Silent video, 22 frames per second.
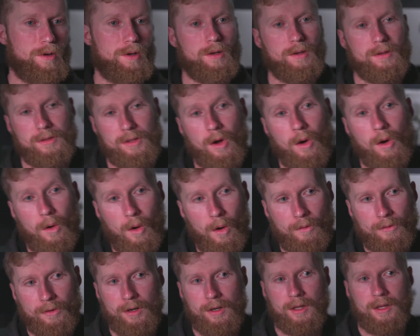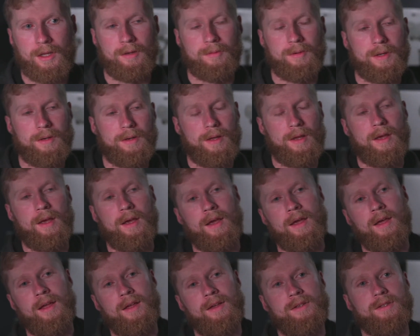go over it a little bit.
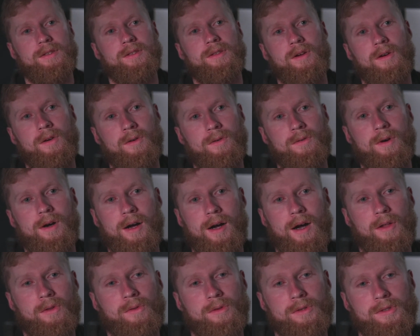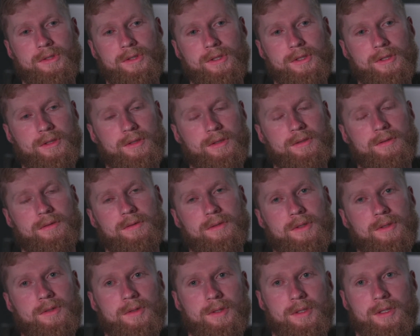So Lauren's just
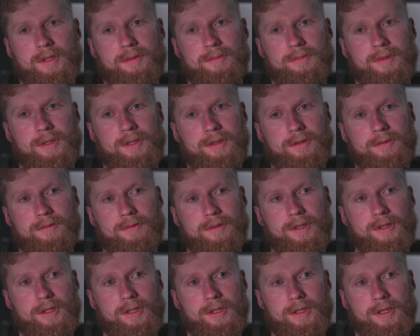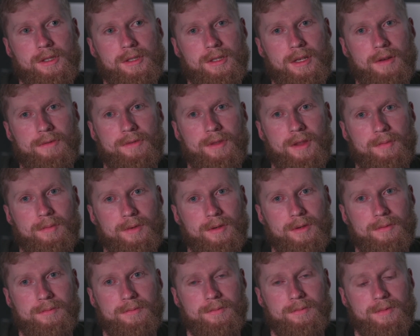doing some little logistic stuff, and then we'll
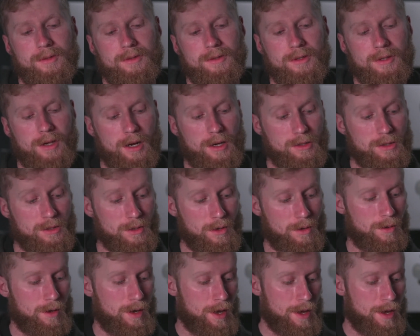start it. So,